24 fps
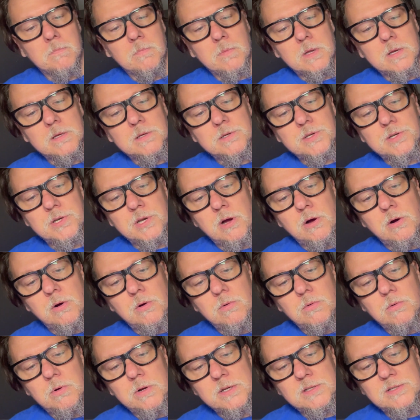
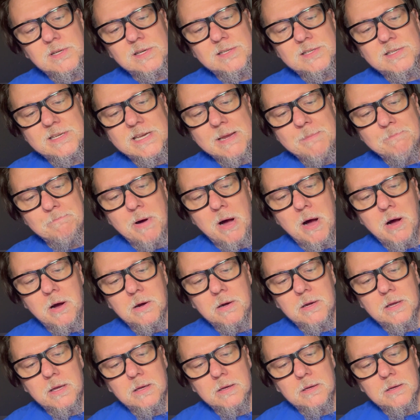So it's a
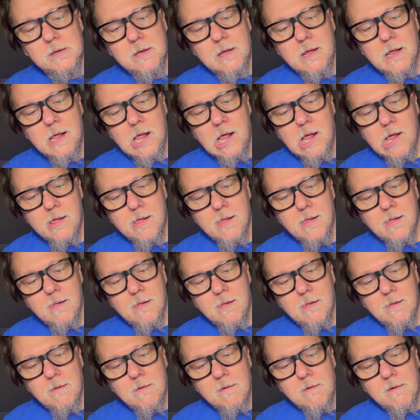steampunk.
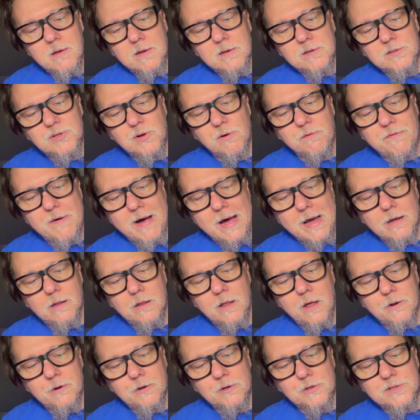So file
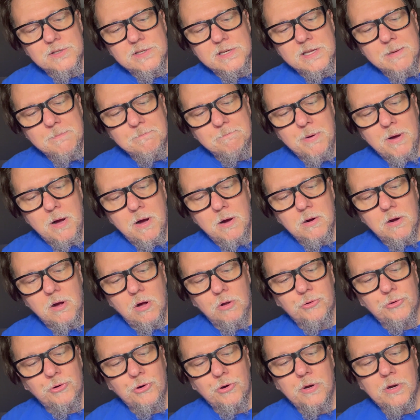under steampunk,
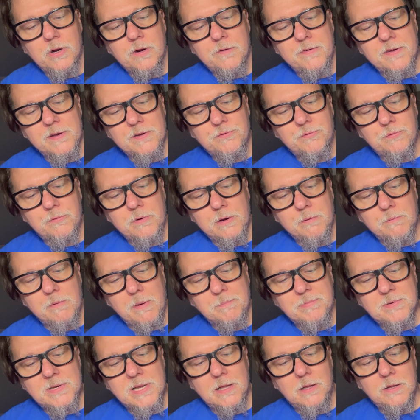alternative history,
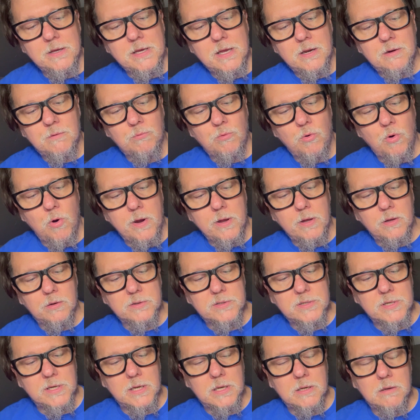reptilian
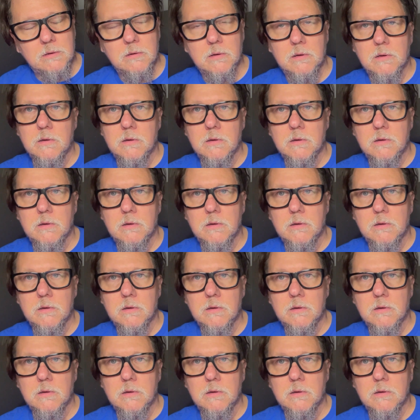royalty,